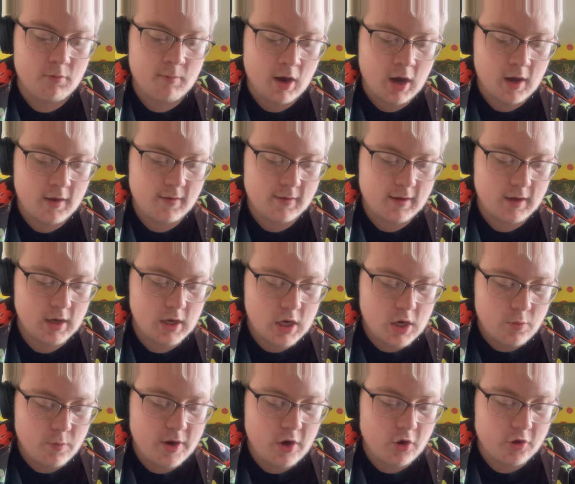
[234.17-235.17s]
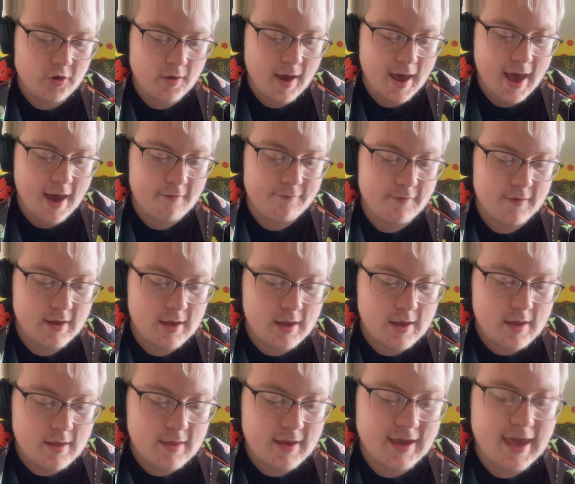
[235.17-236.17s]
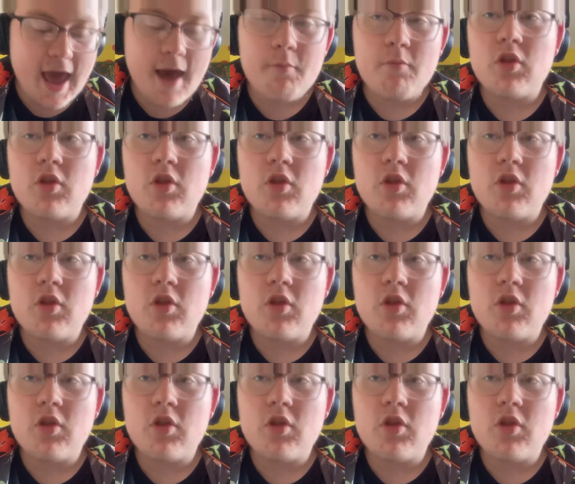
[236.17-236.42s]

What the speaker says: Mask. We also have the Camp